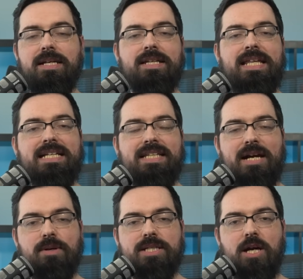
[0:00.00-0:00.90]
Now, the next thing
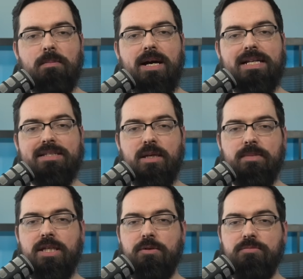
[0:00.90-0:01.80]
I want to talk about is
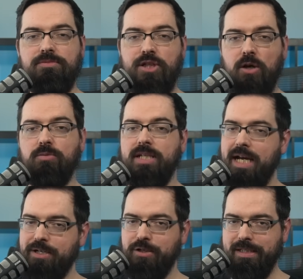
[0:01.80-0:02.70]
something you don't
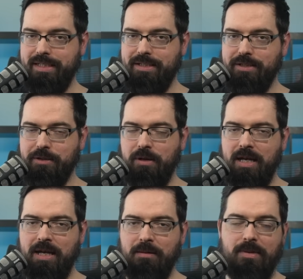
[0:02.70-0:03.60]
actually need to do,
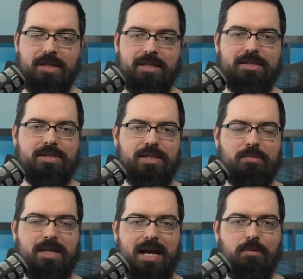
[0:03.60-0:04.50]
but this is
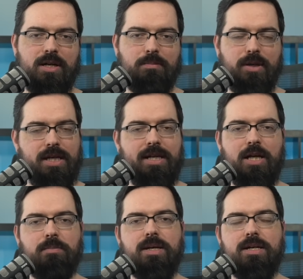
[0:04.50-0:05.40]
something I wanted to put in
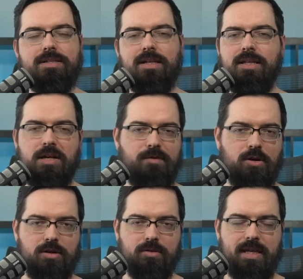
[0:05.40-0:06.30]
here because a lot of
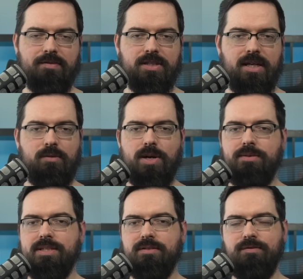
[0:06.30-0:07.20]
articles I've seen,
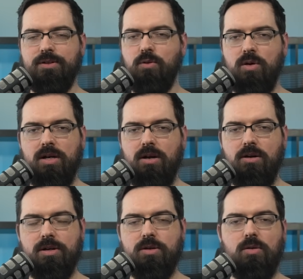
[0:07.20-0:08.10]
whether it's a Fedora
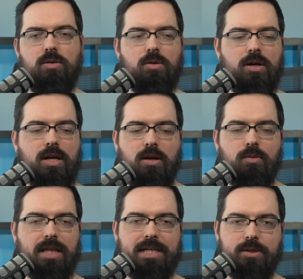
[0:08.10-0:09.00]
article or
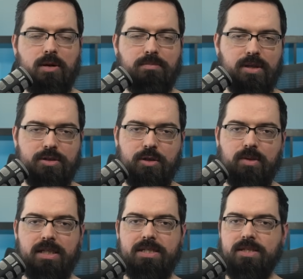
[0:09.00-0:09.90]
related to Ubuntu
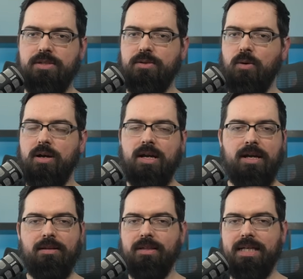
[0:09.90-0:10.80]
releases or
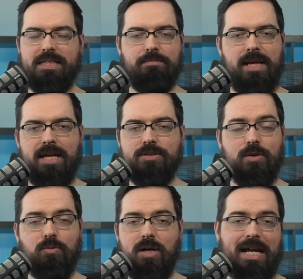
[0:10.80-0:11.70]
Linux Mint
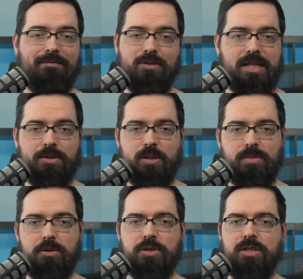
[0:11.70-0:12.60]
or whatever
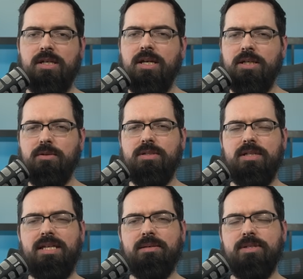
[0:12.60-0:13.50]
distribution, you'll
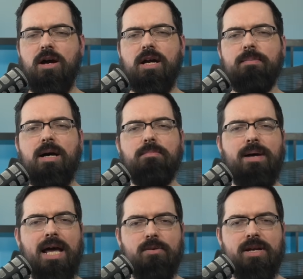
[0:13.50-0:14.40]
see them talk about
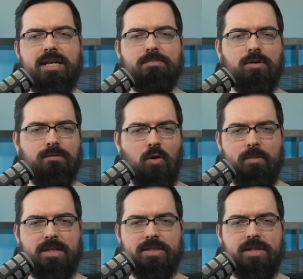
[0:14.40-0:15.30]
battery and
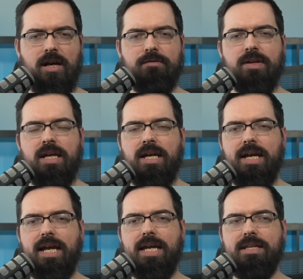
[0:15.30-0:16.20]
performance stuff,
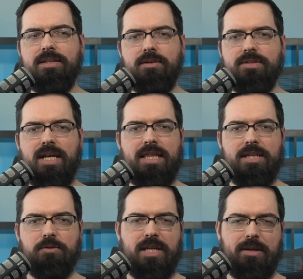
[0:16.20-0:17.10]
and they'll say
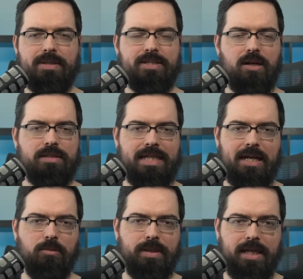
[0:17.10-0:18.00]
that you need to install T
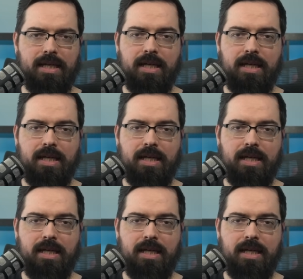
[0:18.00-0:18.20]
L P,